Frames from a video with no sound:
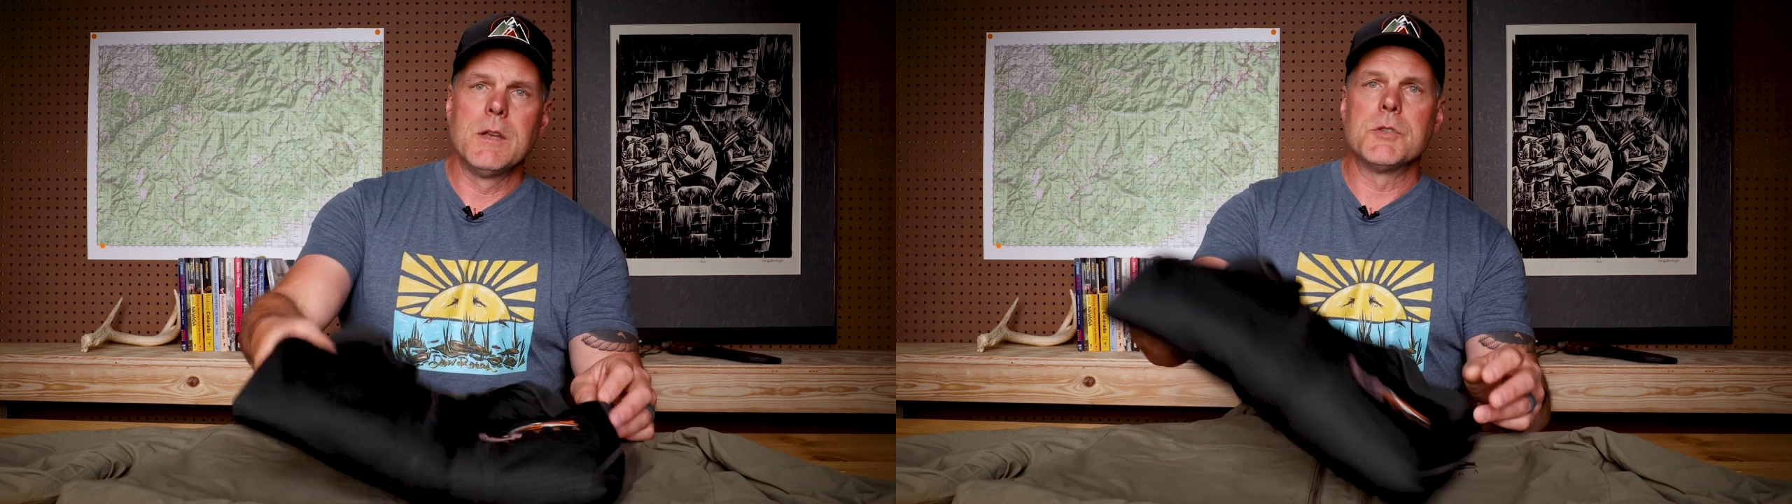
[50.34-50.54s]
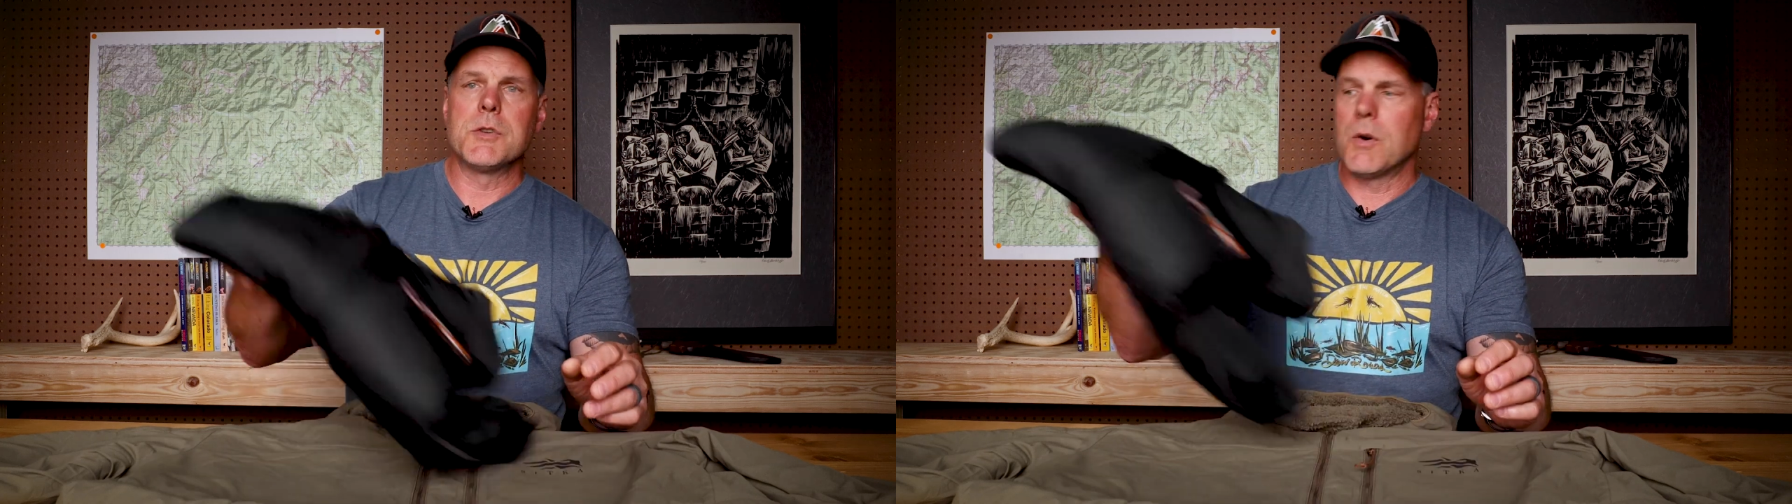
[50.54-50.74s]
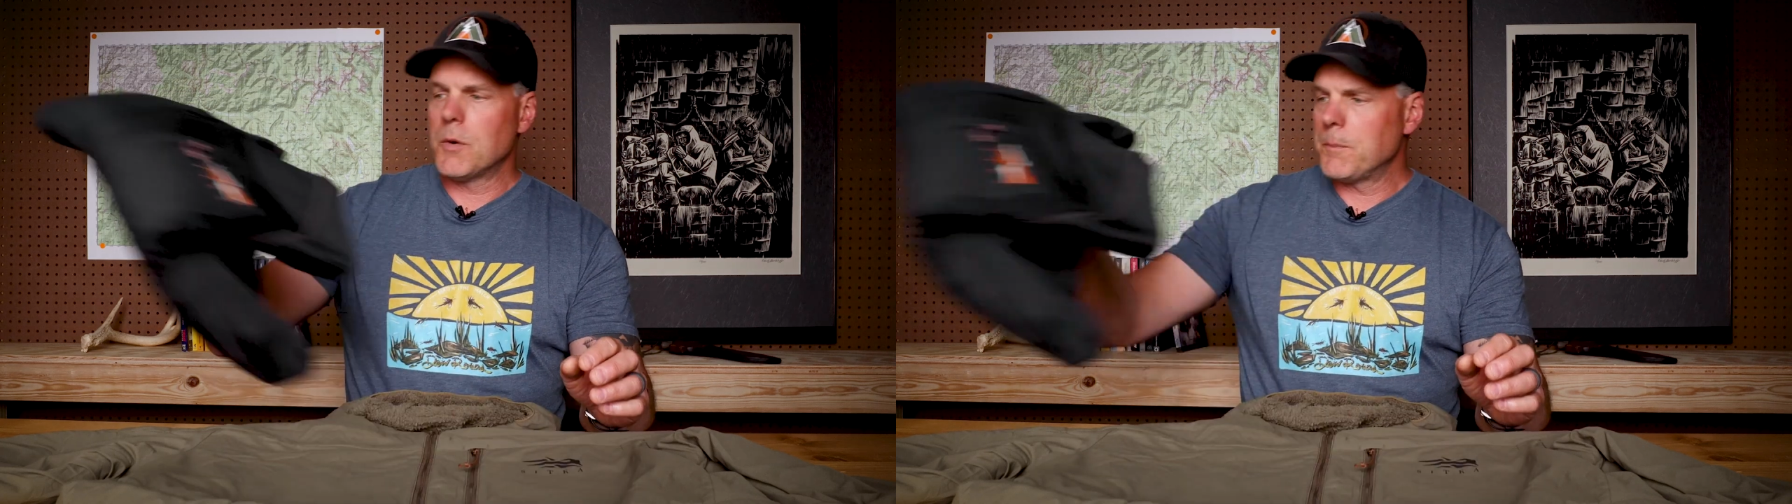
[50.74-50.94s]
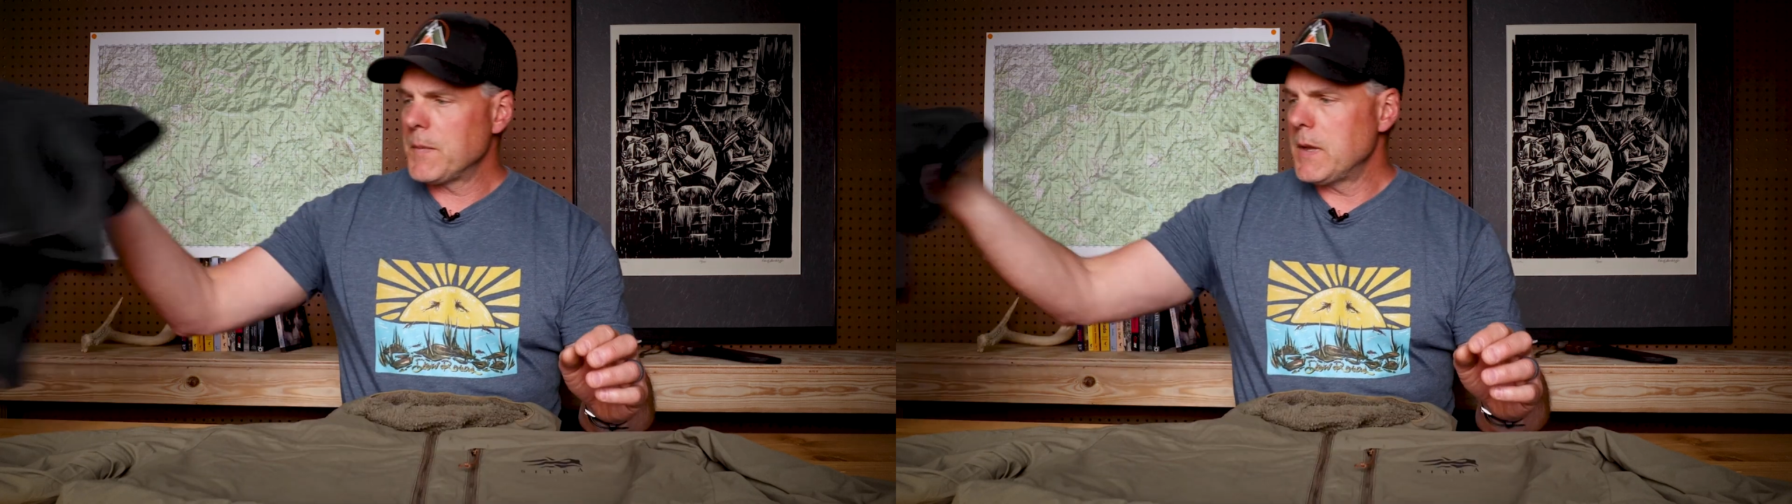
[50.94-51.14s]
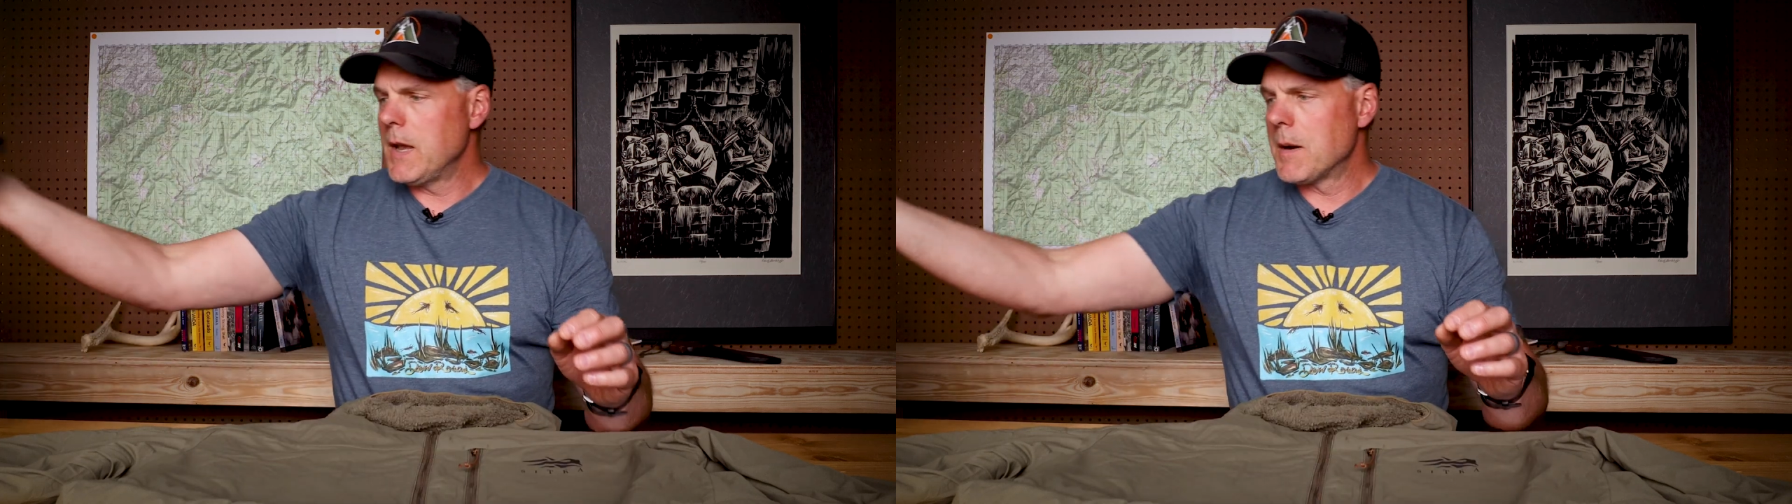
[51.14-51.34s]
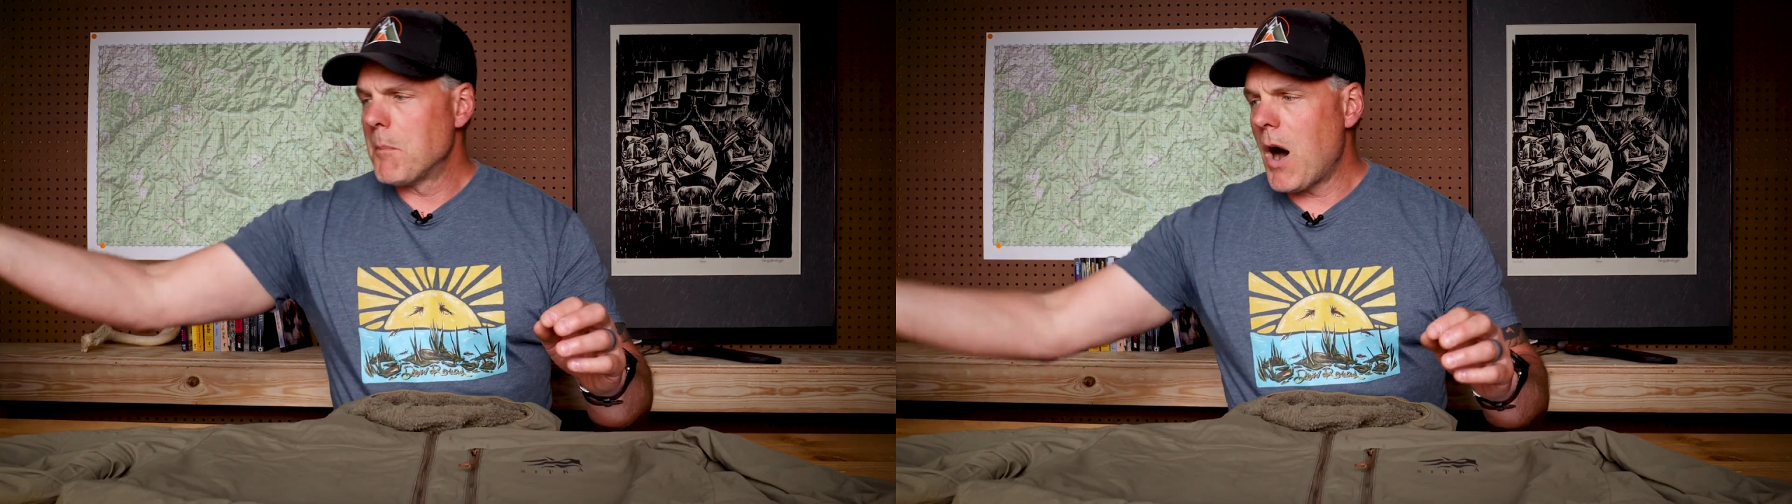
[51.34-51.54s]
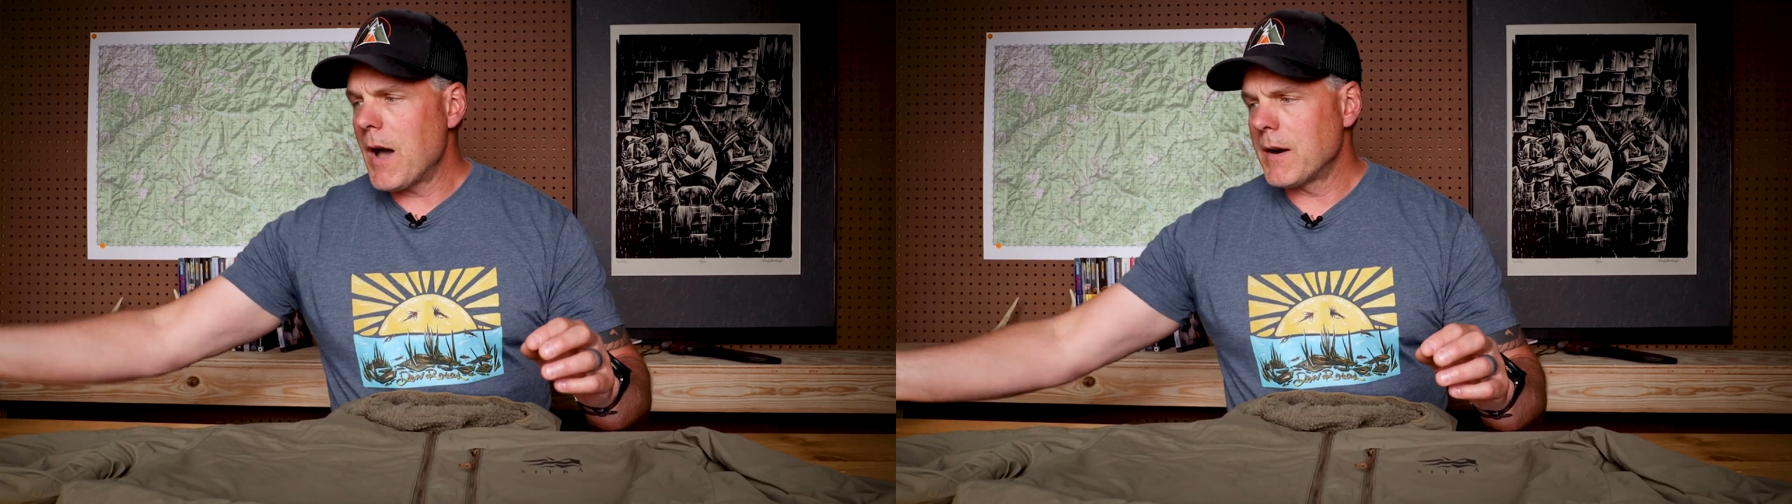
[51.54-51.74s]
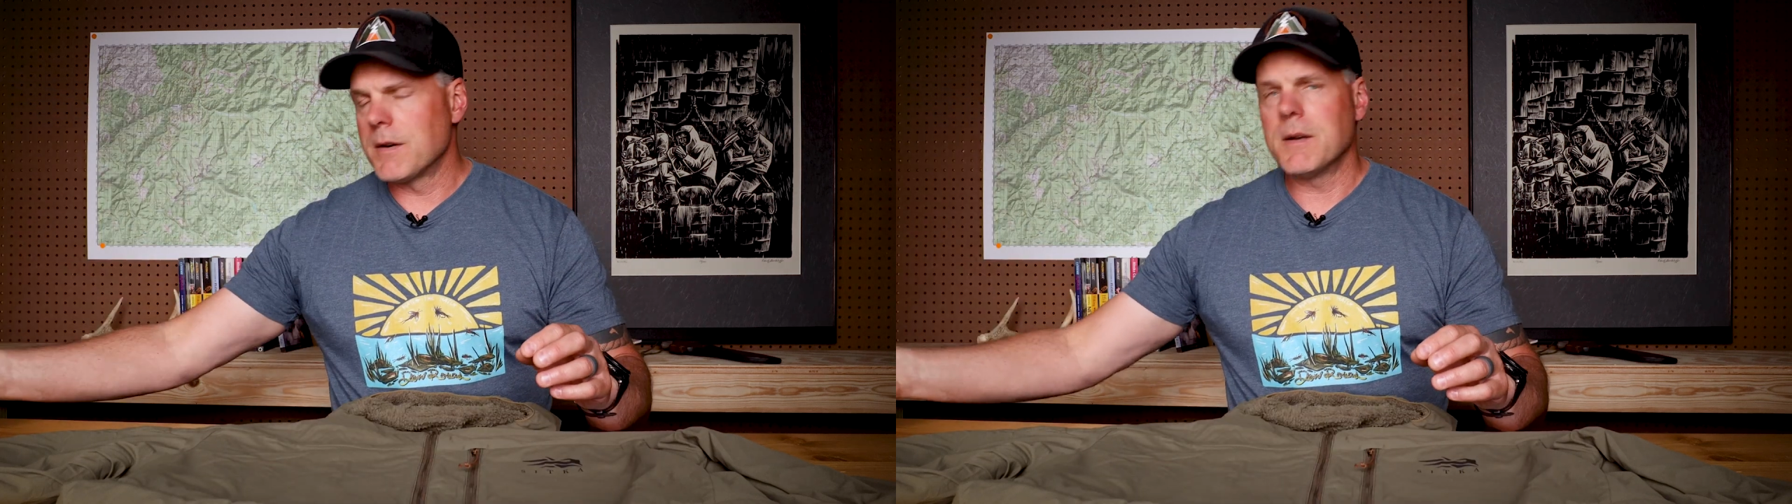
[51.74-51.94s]
So in a
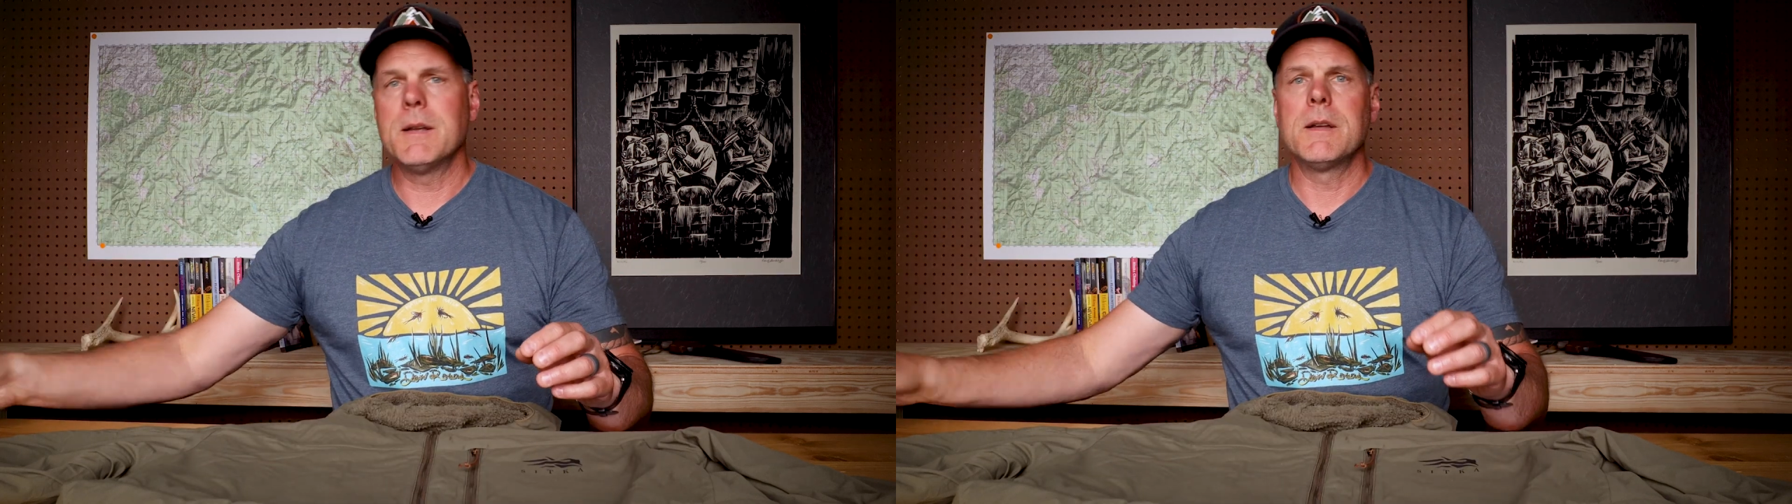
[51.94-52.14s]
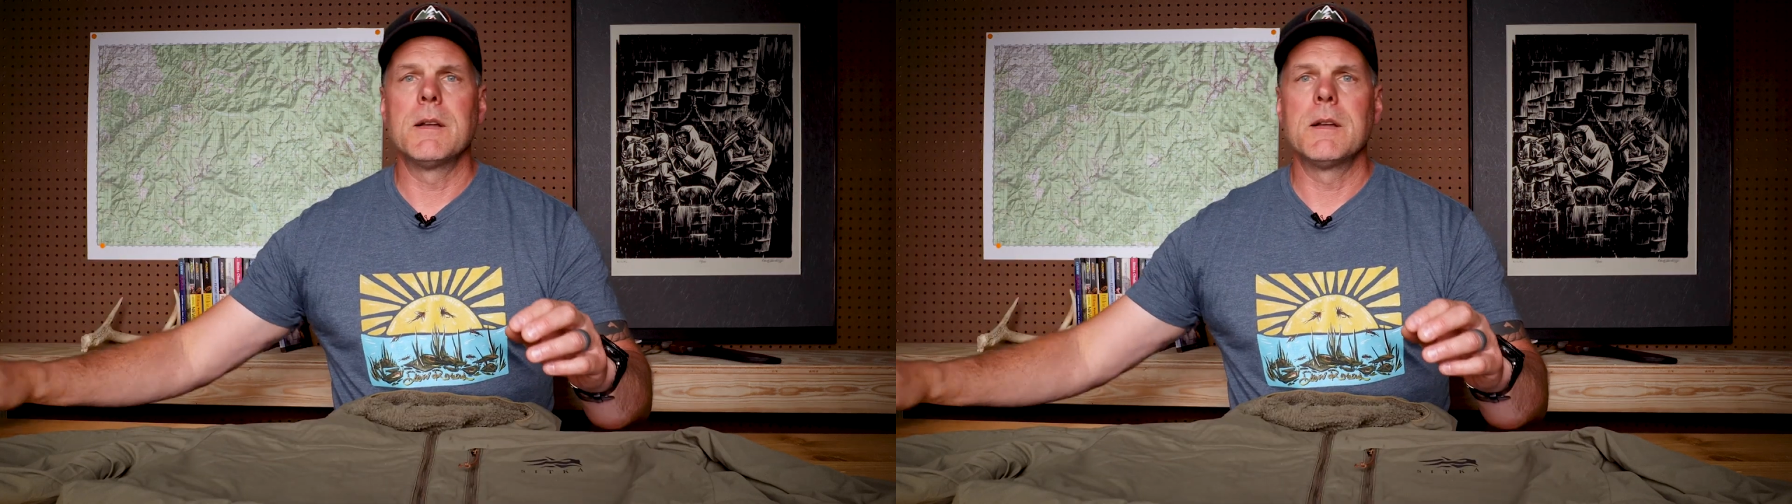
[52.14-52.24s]
modern